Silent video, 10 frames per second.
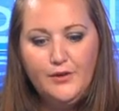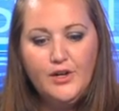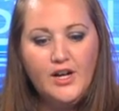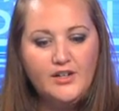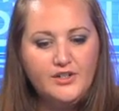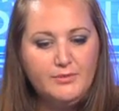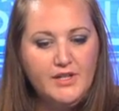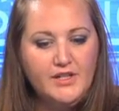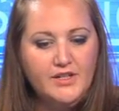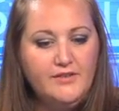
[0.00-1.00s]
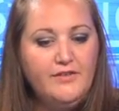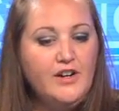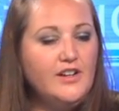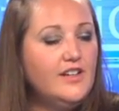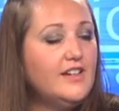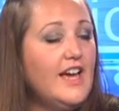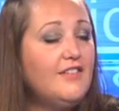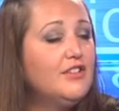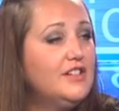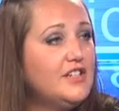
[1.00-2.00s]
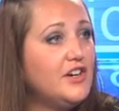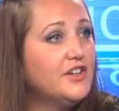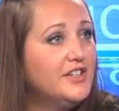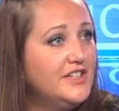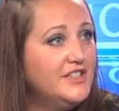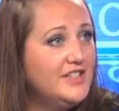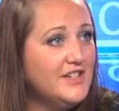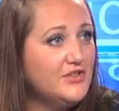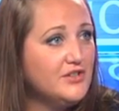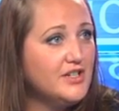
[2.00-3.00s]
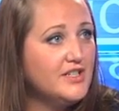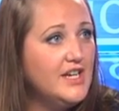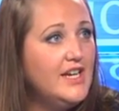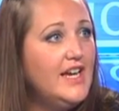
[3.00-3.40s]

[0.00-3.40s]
for a congressman in a very uh, heavily targeted district,